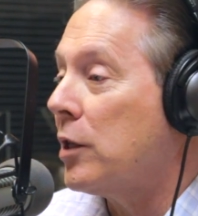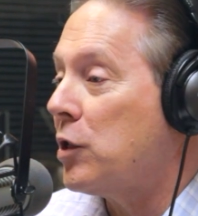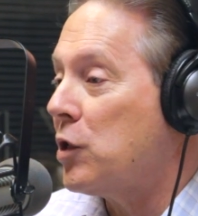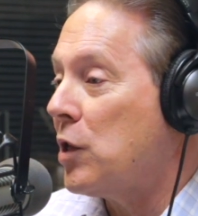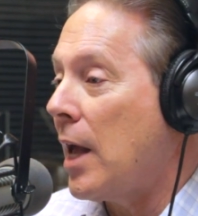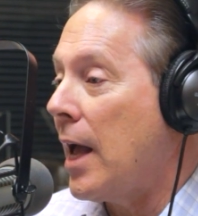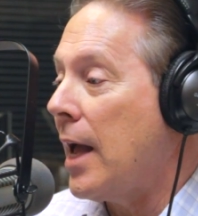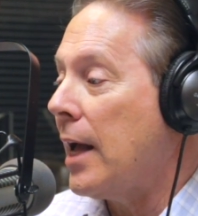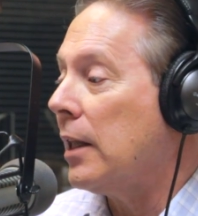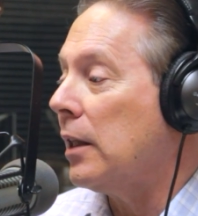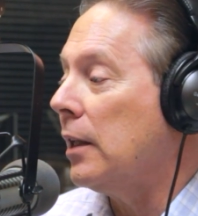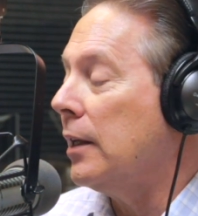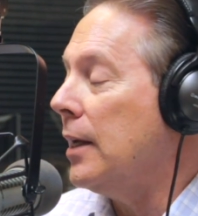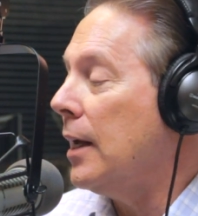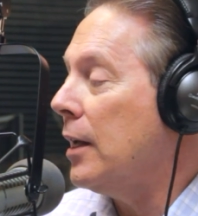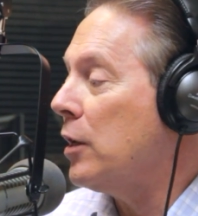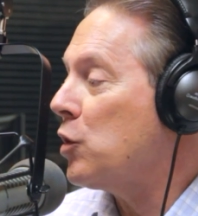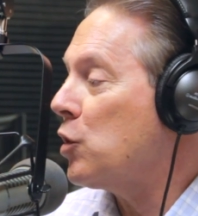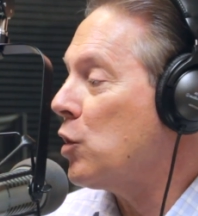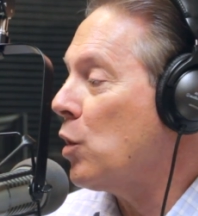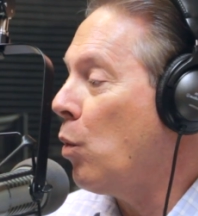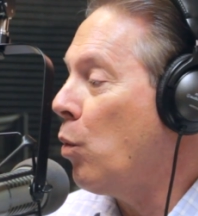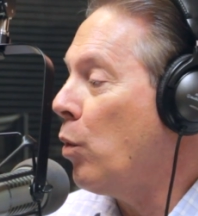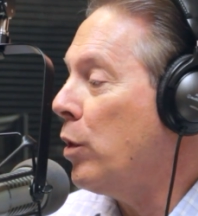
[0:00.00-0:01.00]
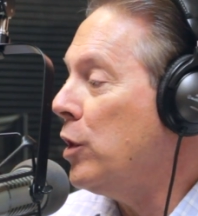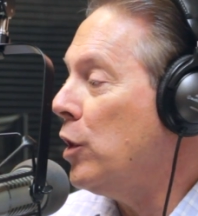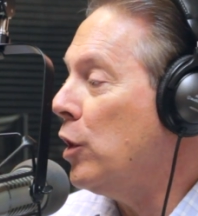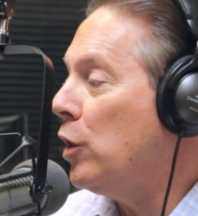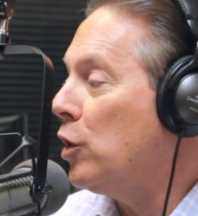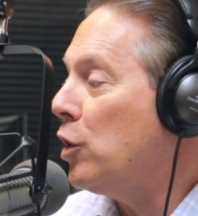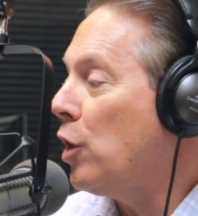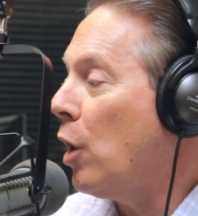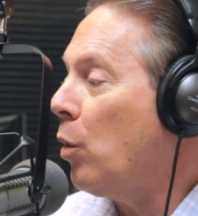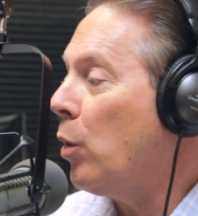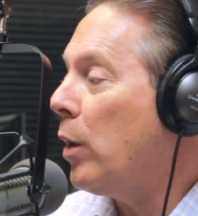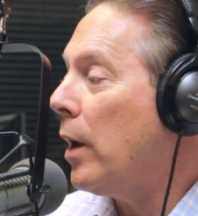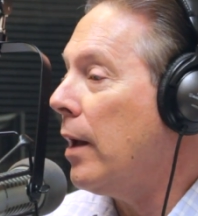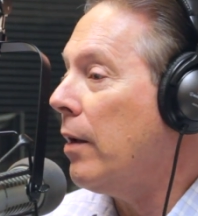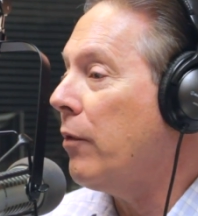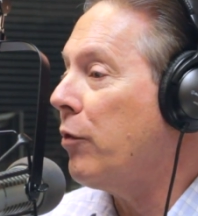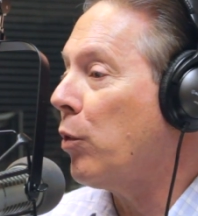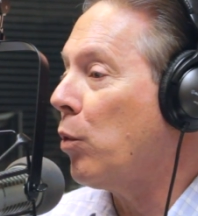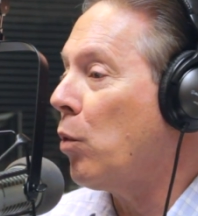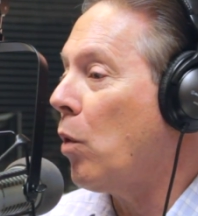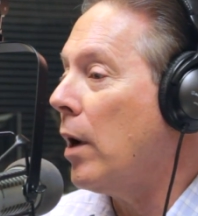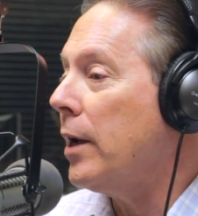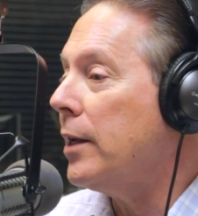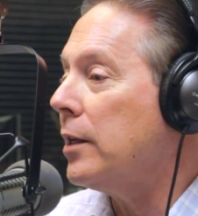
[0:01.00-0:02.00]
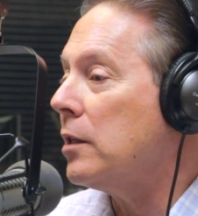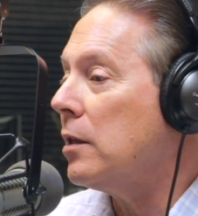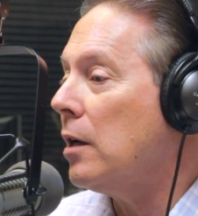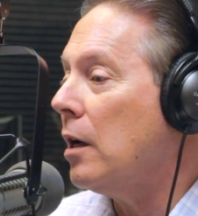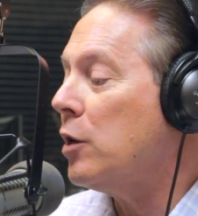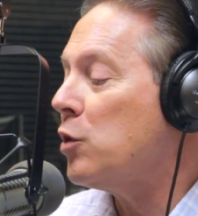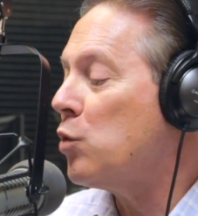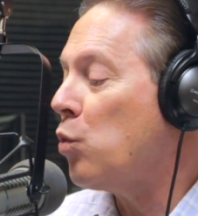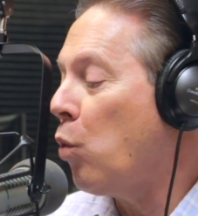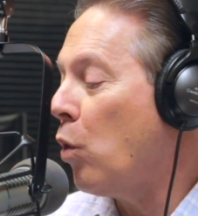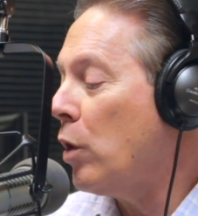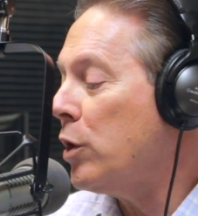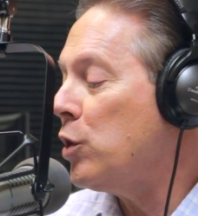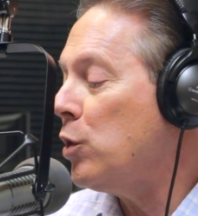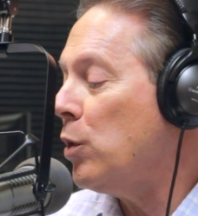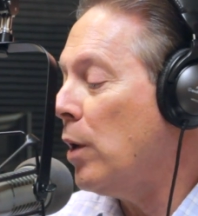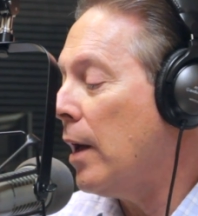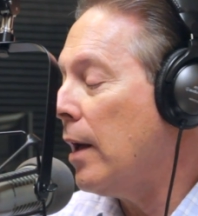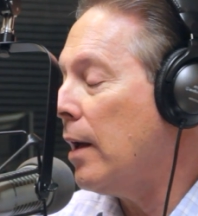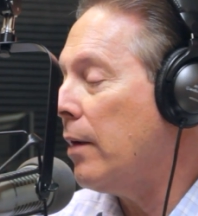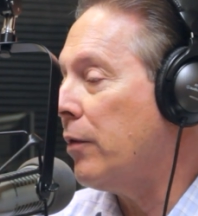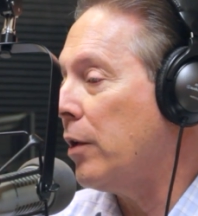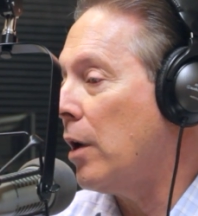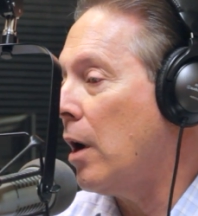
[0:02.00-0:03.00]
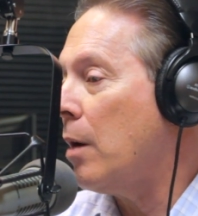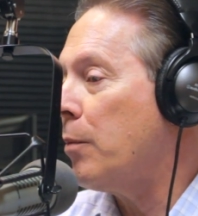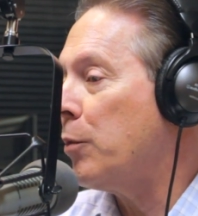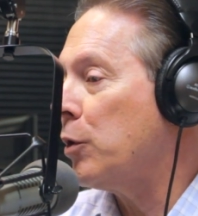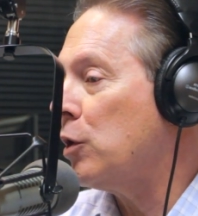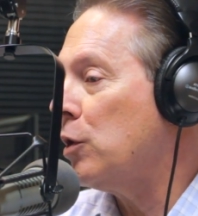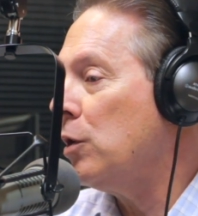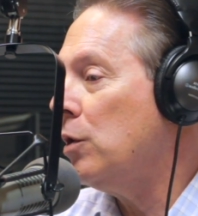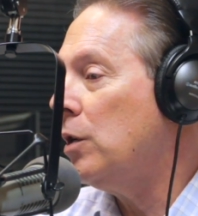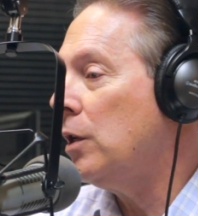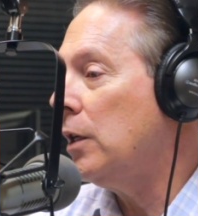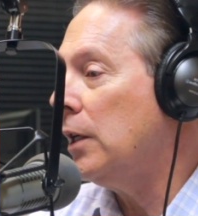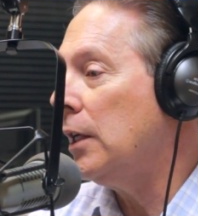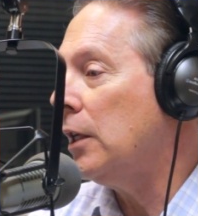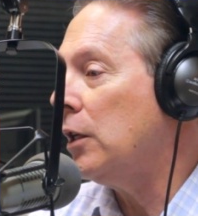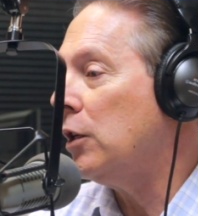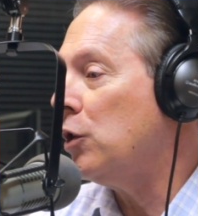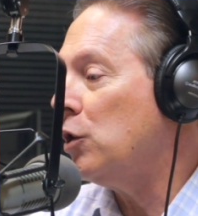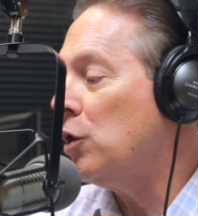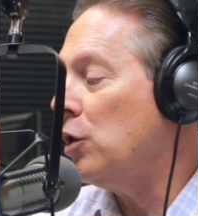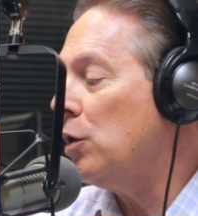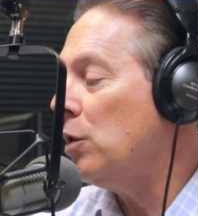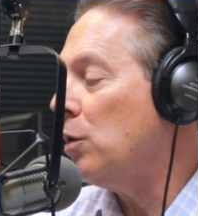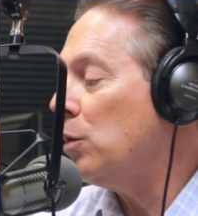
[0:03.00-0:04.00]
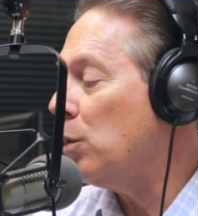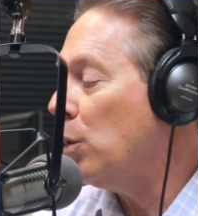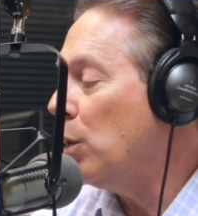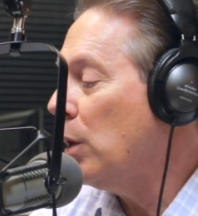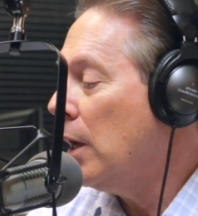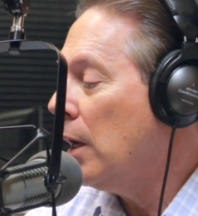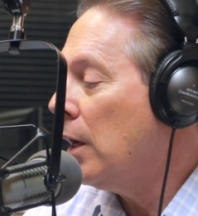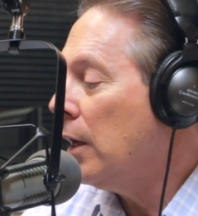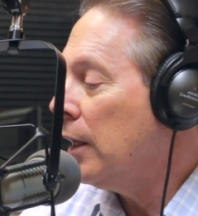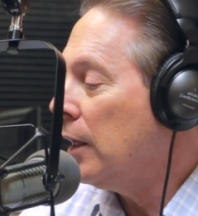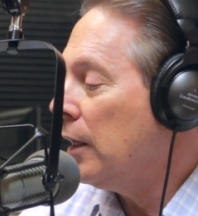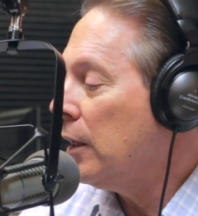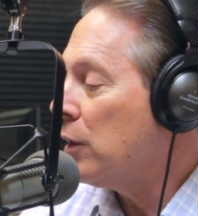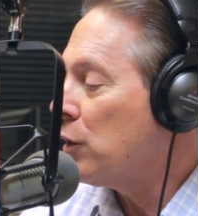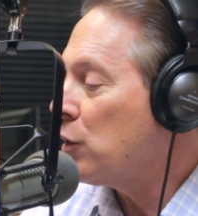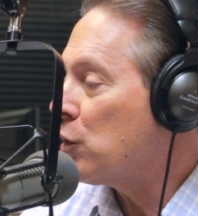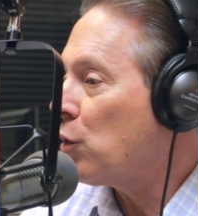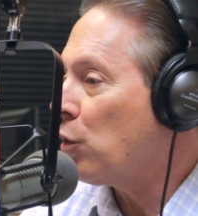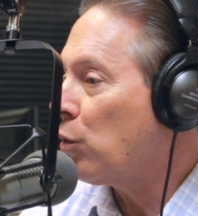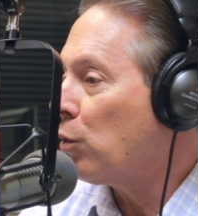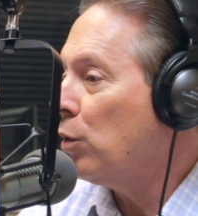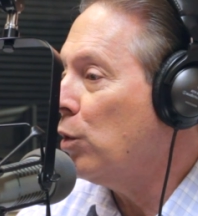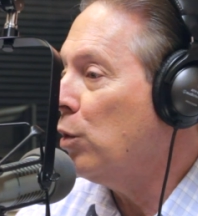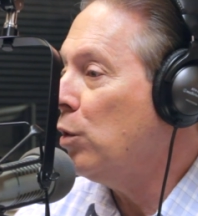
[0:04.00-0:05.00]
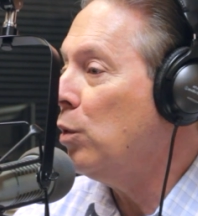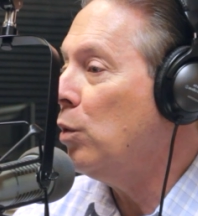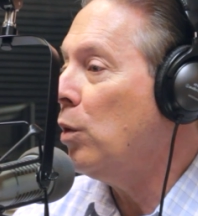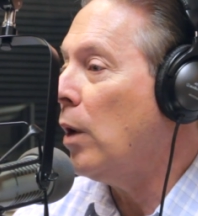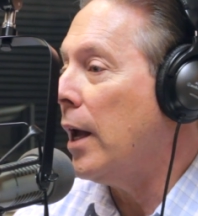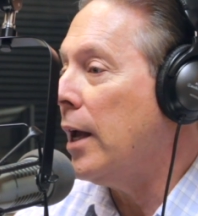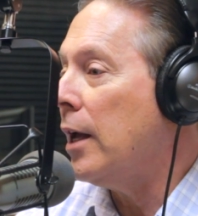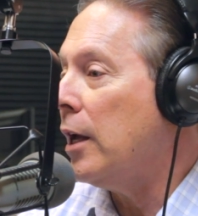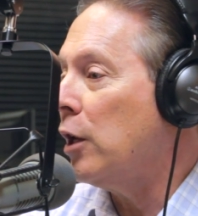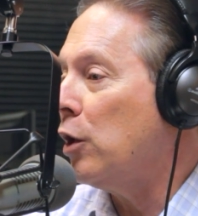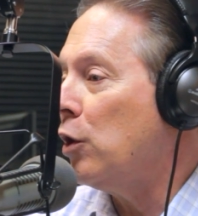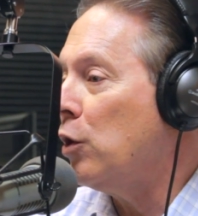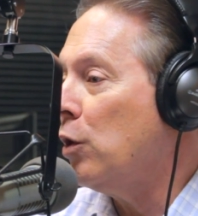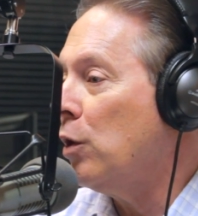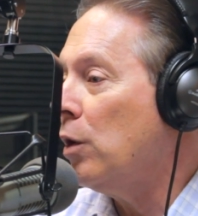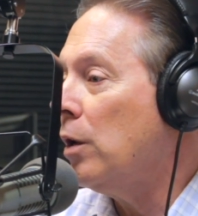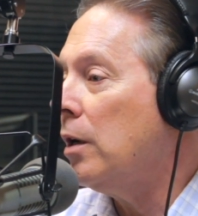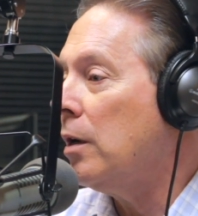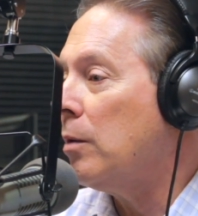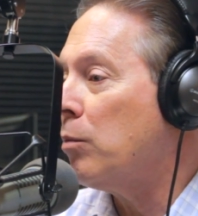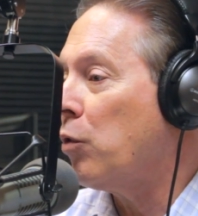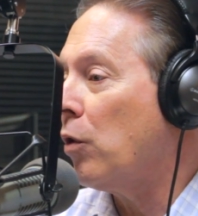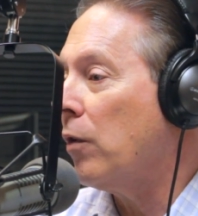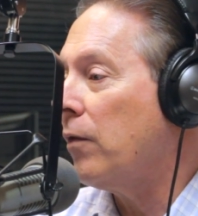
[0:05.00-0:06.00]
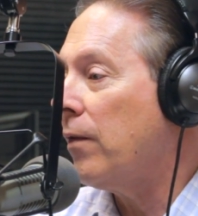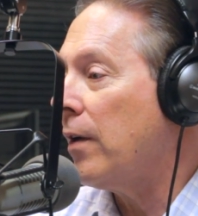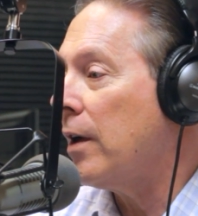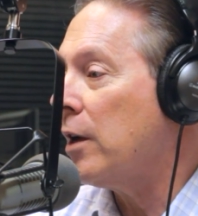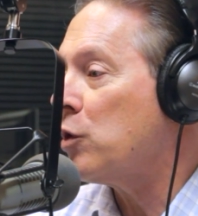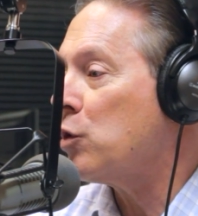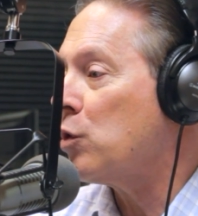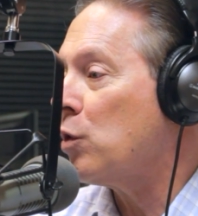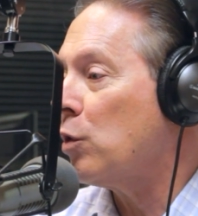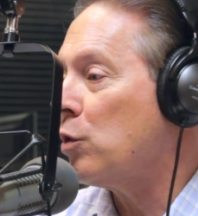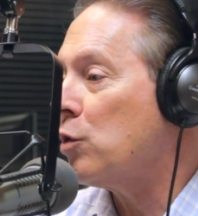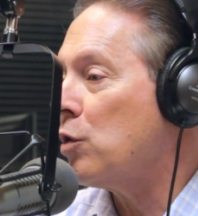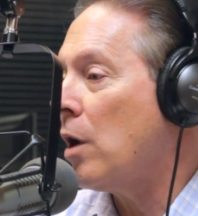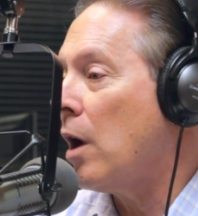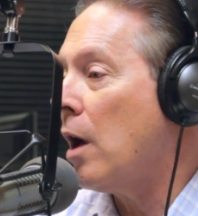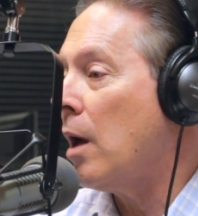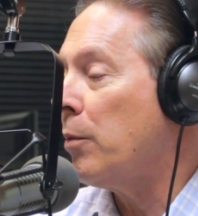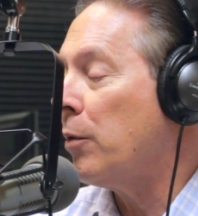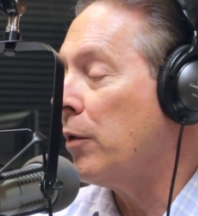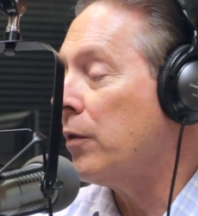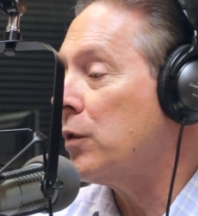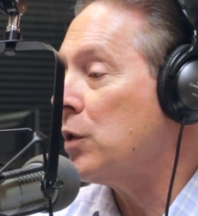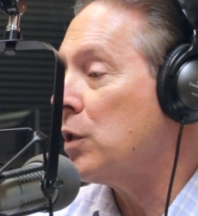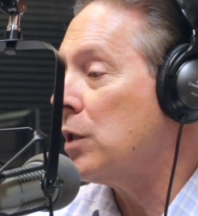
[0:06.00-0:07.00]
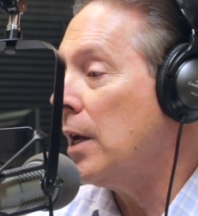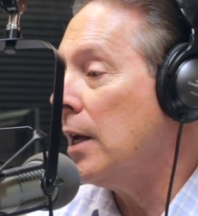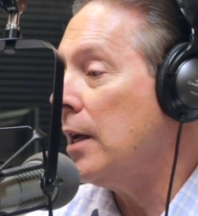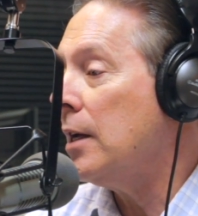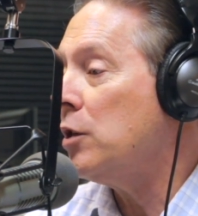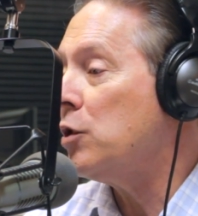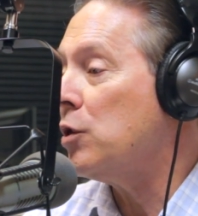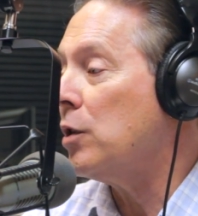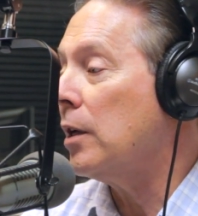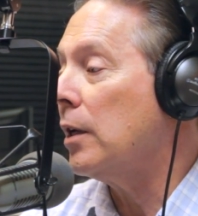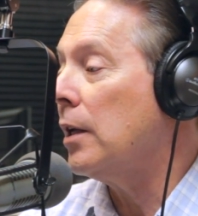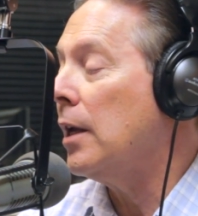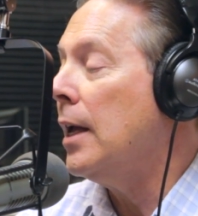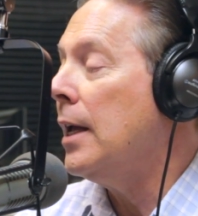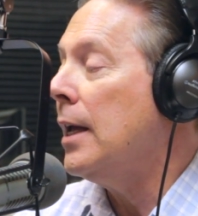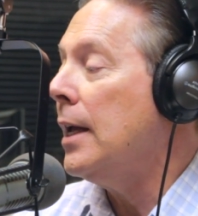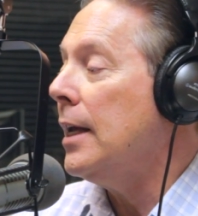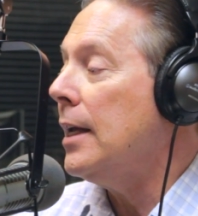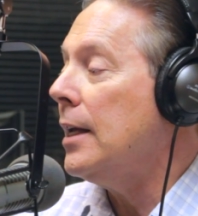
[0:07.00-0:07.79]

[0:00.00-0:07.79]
Exactly. And so when you don't have the right touch, what you have an opportunity to do is through a good and professional job of staging